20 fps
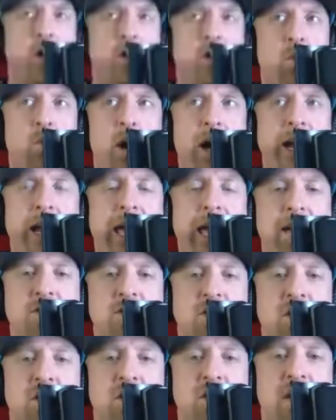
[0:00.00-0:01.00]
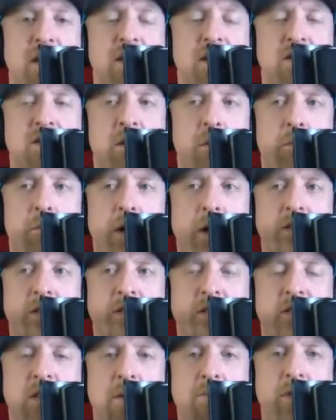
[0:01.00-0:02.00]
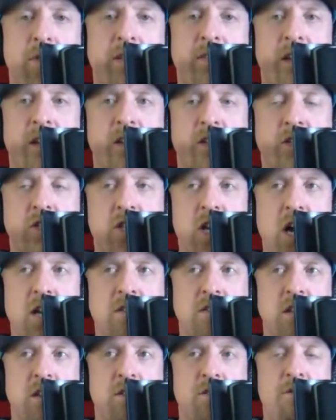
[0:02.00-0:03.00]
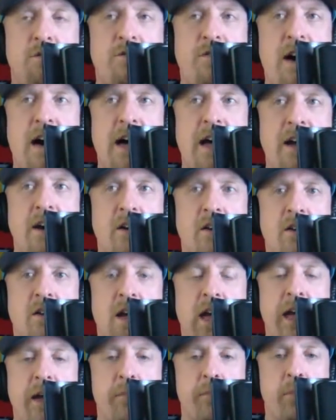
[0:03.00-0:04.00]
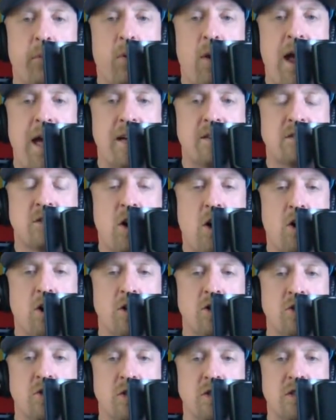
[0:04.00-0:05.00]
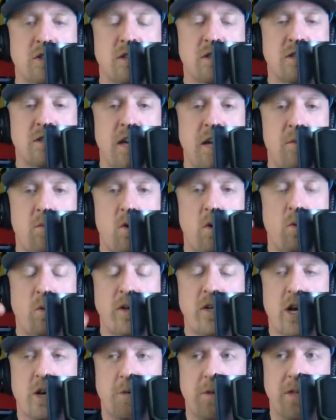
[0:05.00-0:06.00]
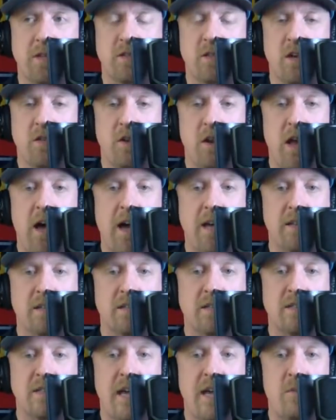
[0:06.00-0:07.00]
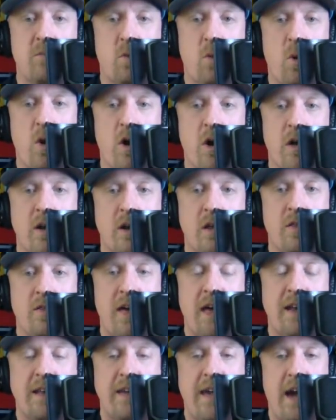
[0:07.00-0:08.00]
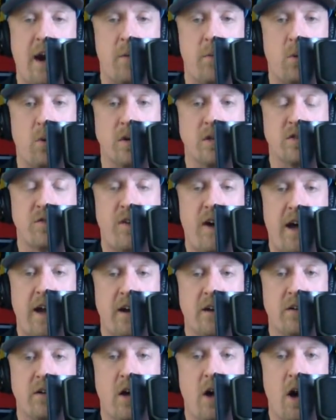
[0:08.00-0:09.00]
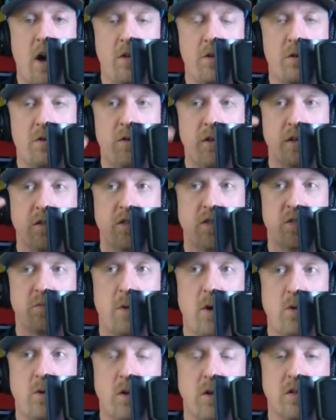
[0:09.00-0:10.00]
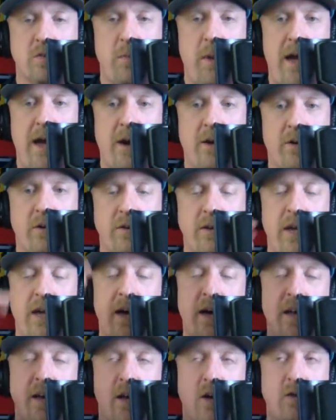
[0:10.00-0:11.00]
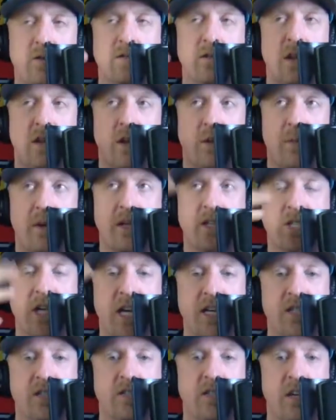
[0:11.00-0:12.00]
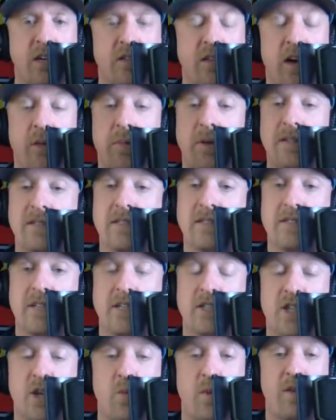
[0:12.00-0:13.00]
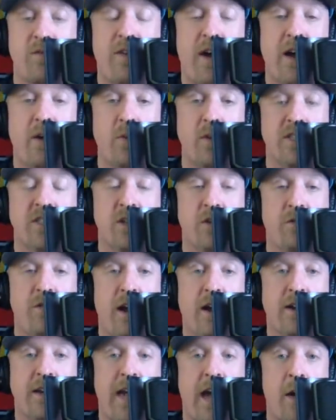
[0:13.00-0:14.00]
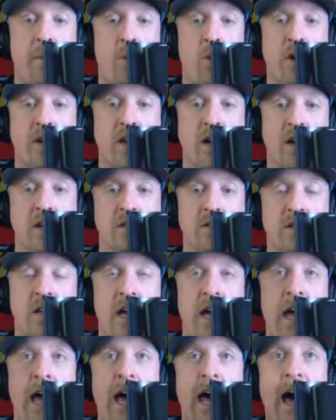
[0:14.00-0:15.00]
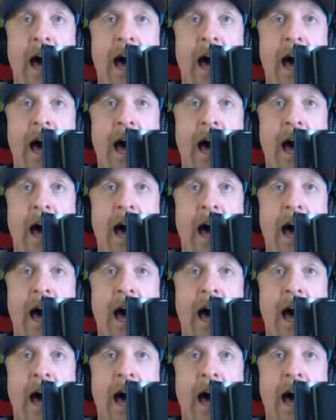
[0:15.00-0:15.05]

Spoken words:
don't know the right answer to this, but something that doesn't fire a brass cartridge, the same one we talked about this the other night, the same one that Cowboys fired, other than smokeless powder. Yeah, I know there's a little bit of changes here and there, but it's essentially we still fire Cowboy guns.